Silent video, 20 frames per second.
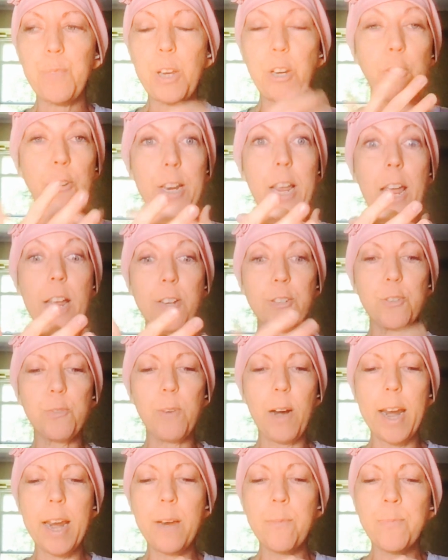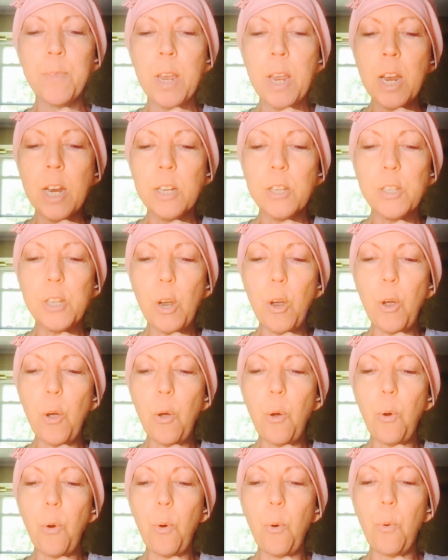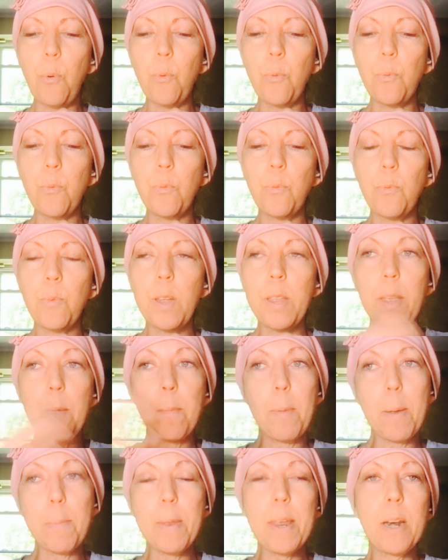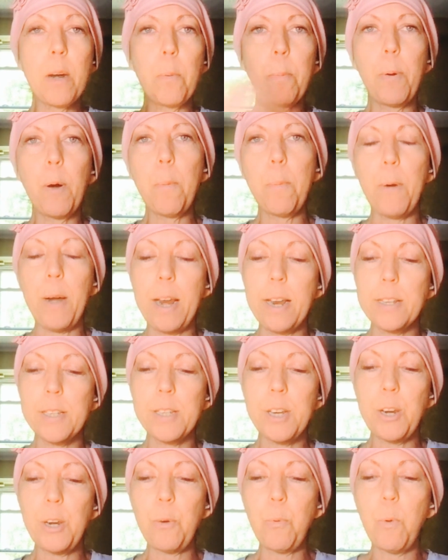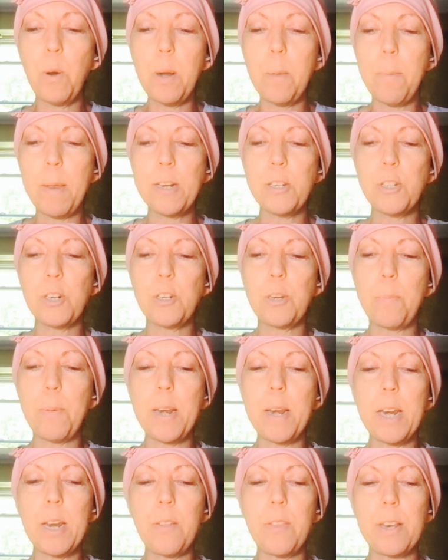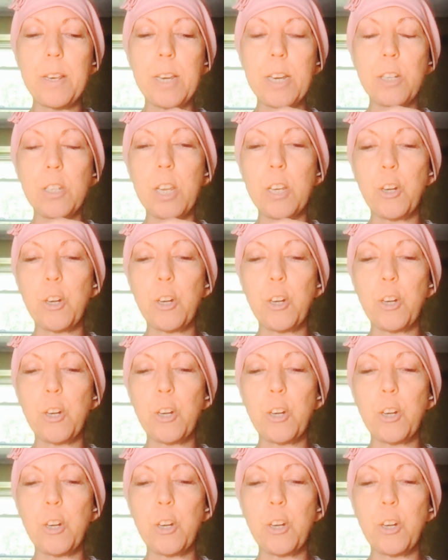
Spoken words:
your dish, right? So they might be inappropriate. So you want to make sure, depending on the dish